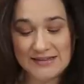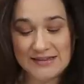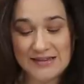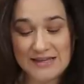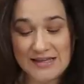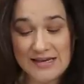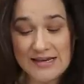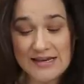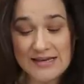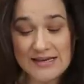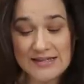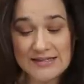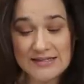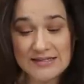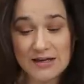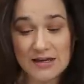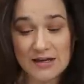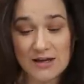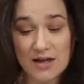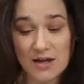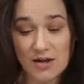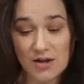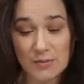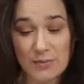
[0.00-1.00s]
these
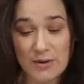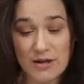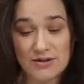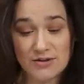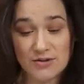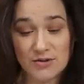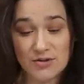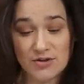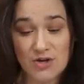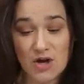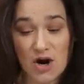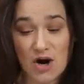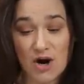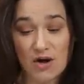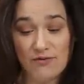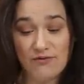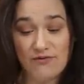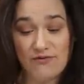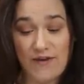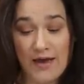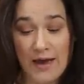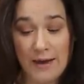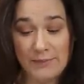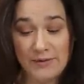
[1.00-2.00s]
colored pencils are
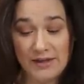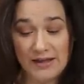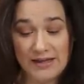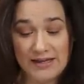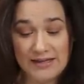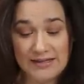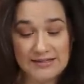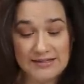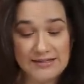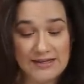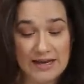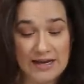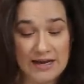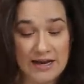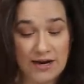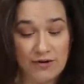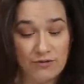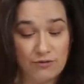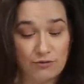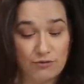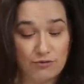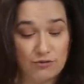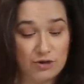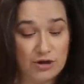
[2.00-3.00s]
fabulous, and I
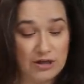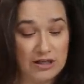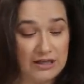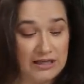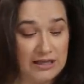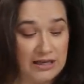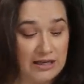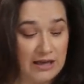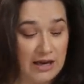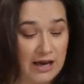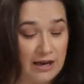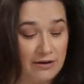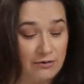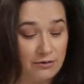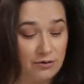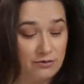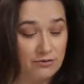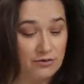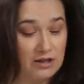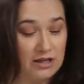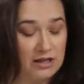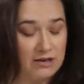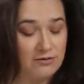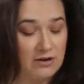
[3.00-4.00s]
really, I would
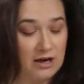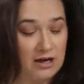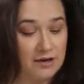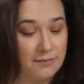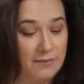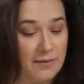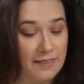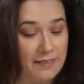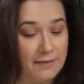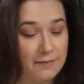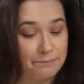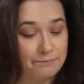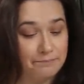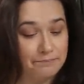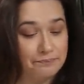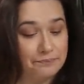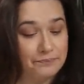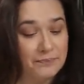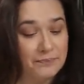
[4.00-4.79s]
really recommend them.